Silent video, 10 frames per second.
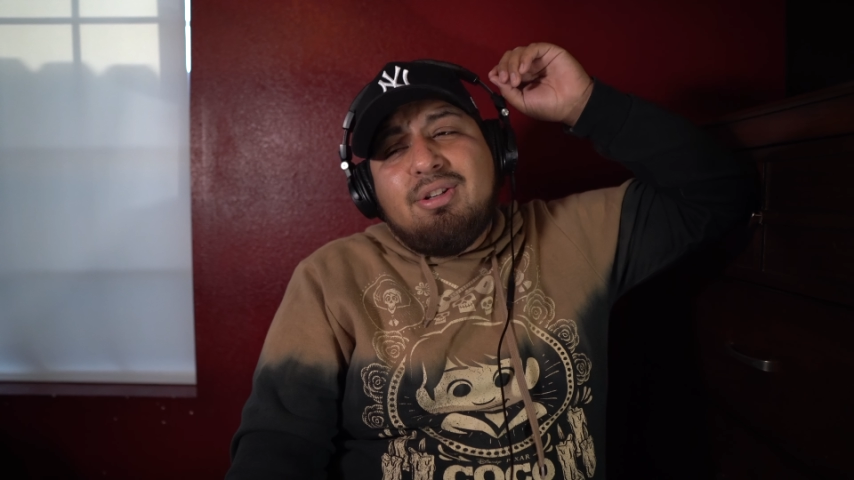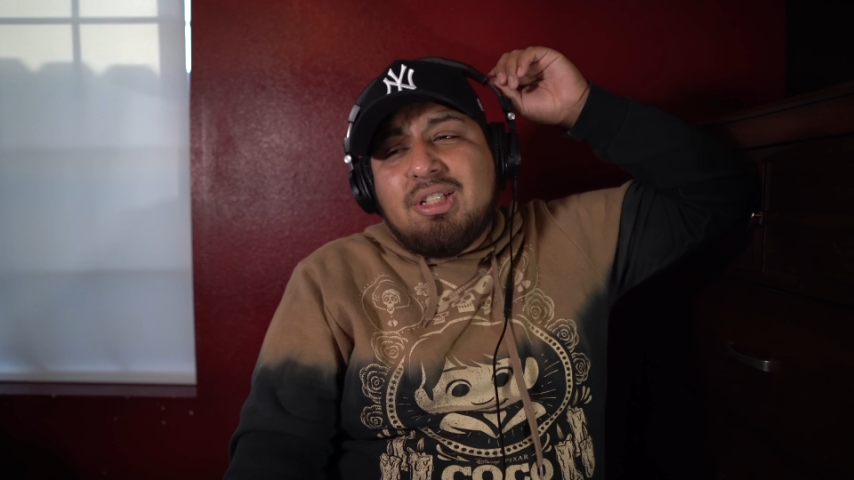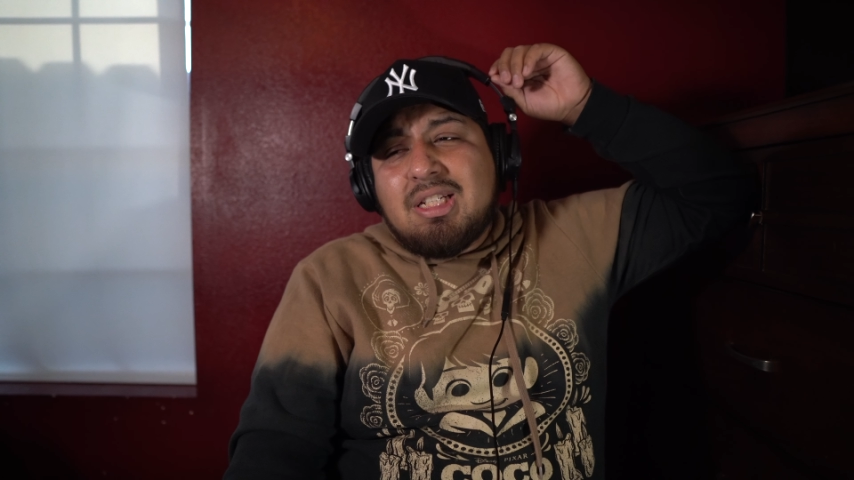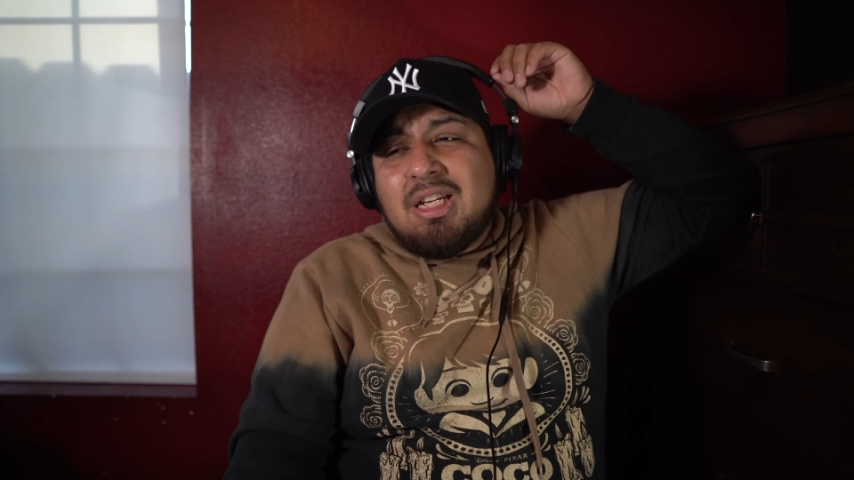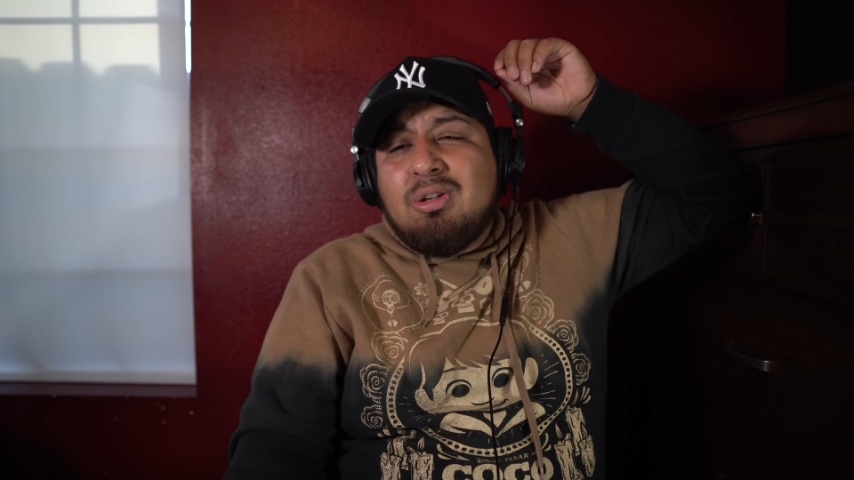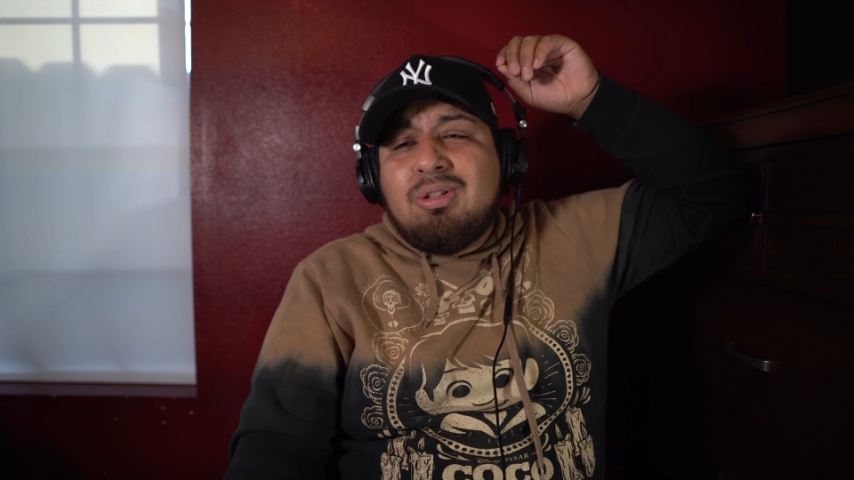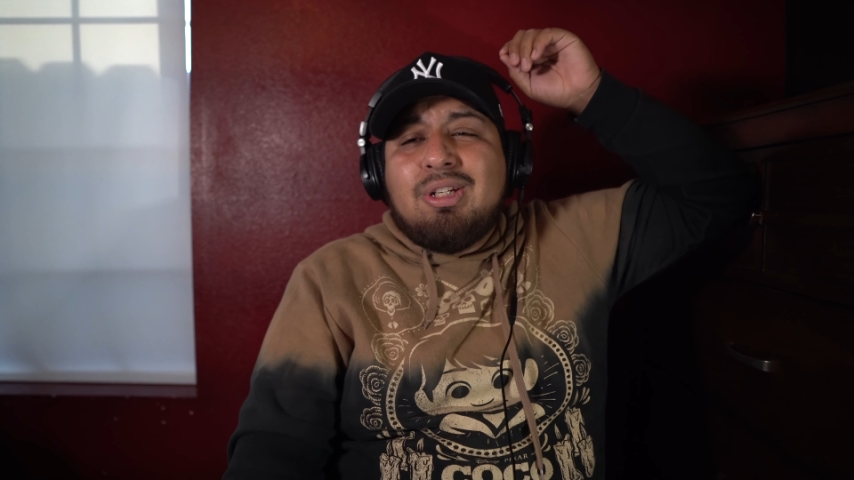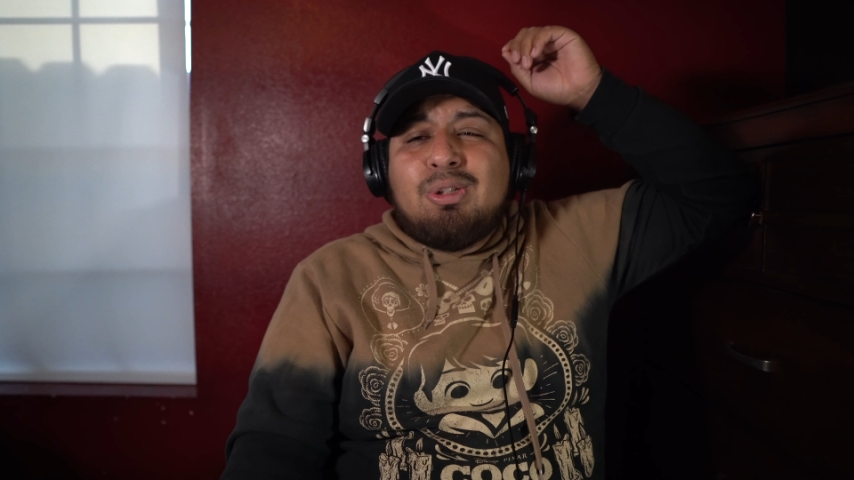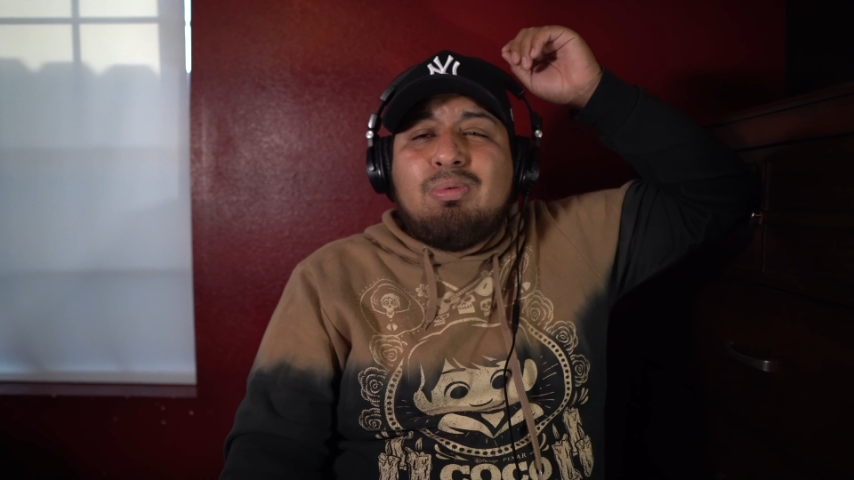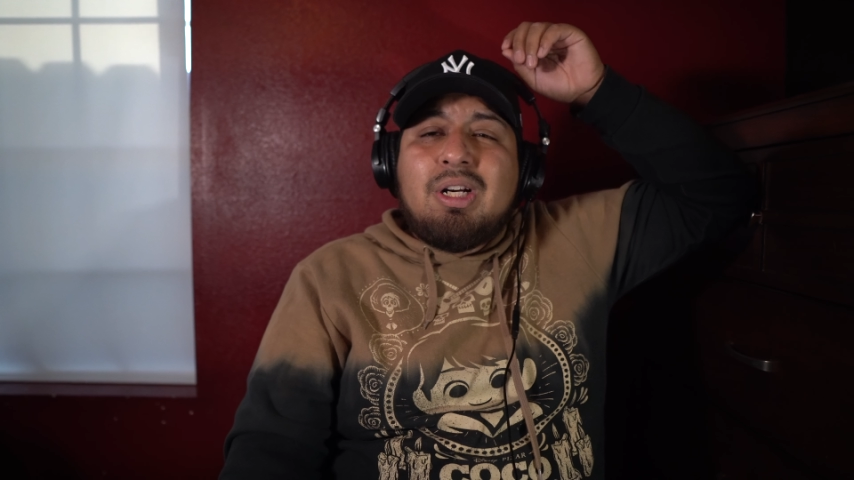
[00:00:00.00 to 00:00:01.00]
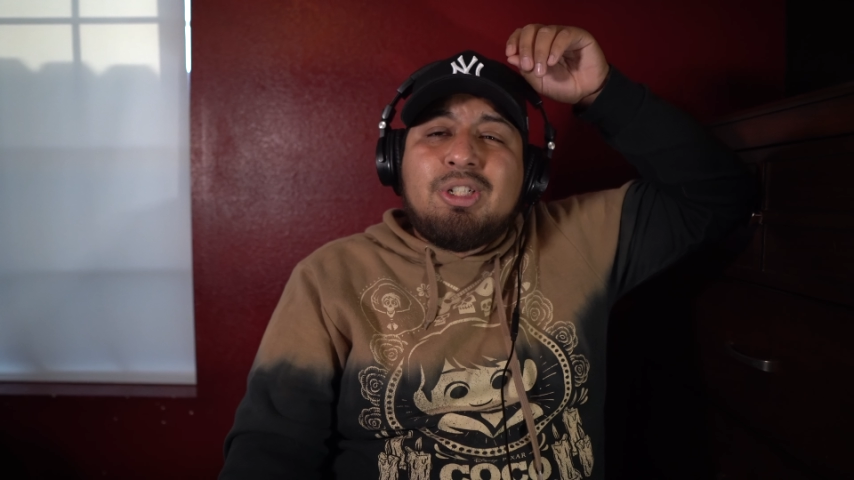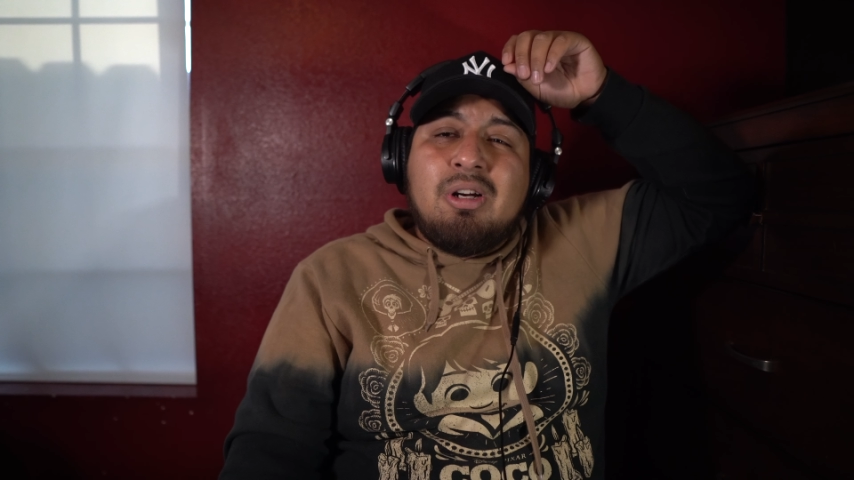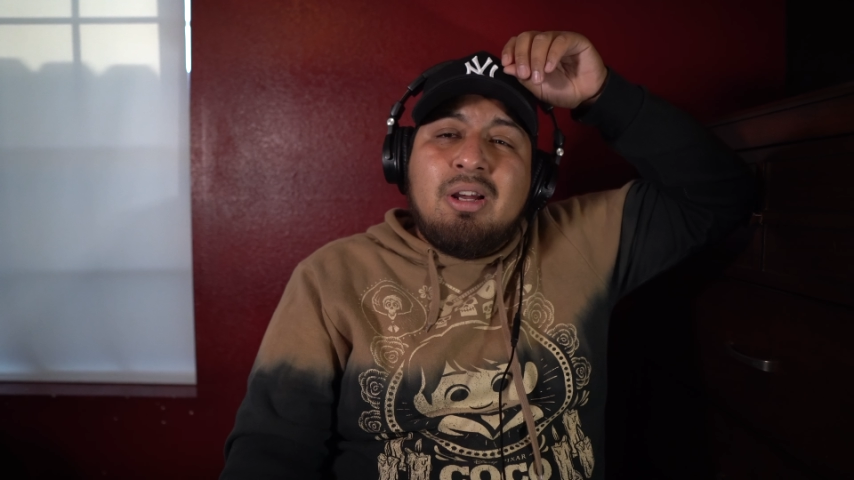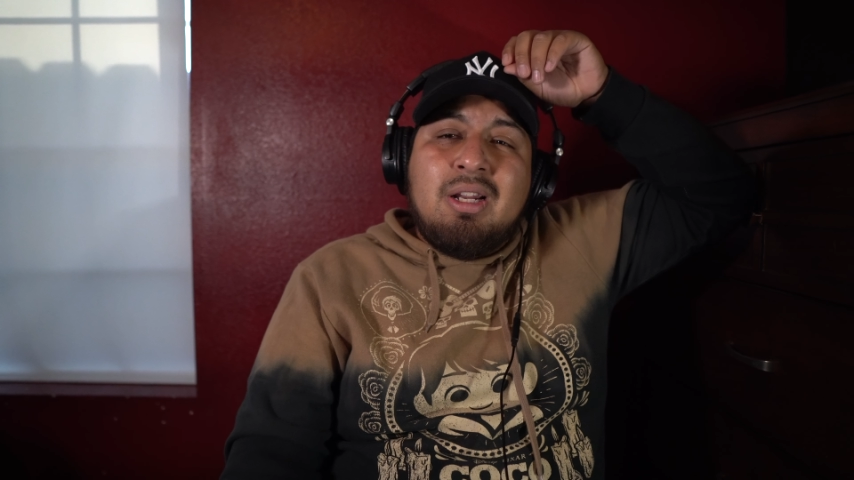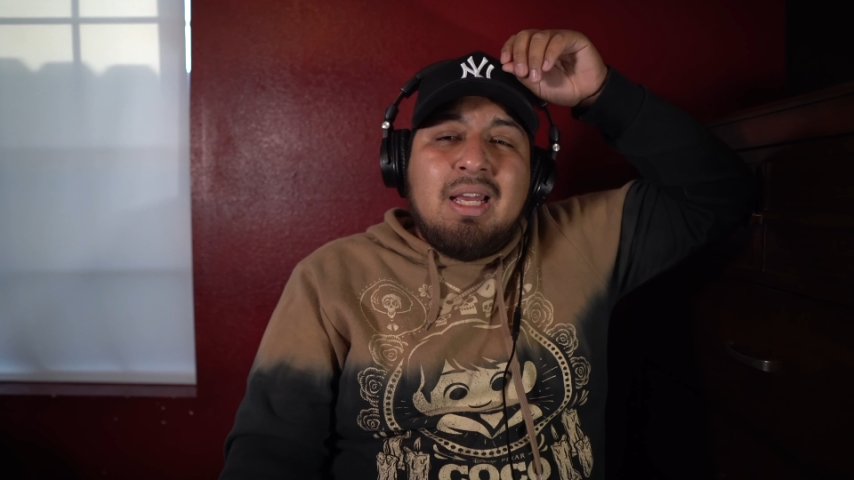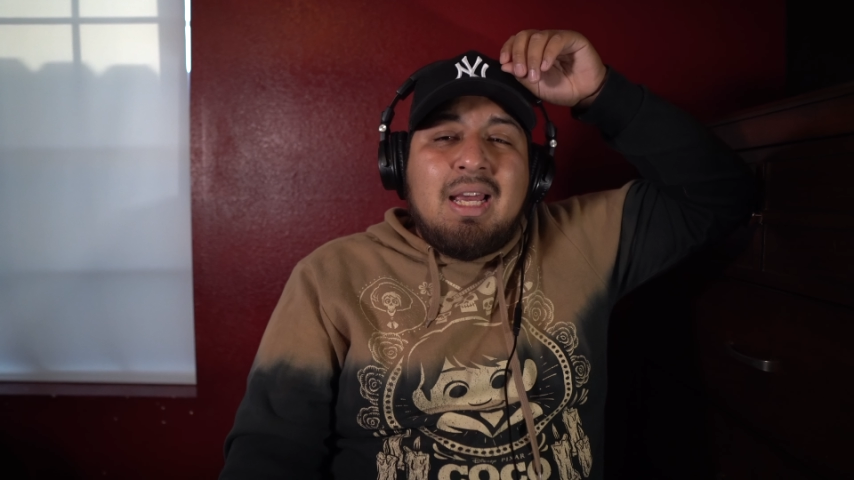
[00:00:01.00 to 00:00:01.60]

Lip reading: you're just gonna go to this restaurant.